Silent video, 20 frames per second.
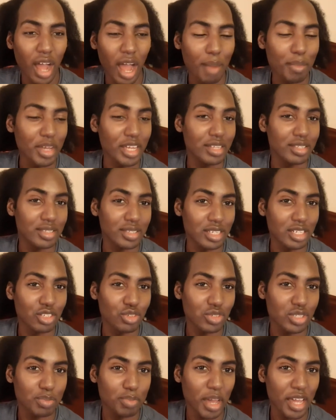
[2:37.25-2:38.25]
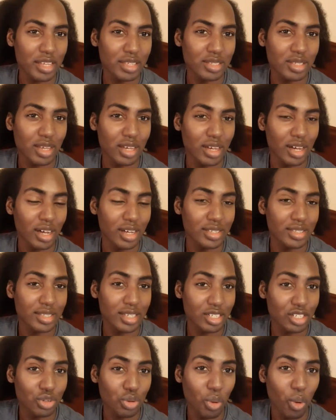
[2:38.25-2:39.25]
I mean, citrus based
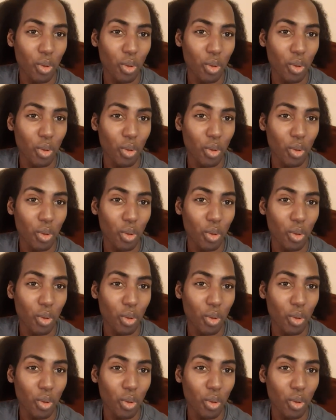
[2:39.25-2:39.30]
essential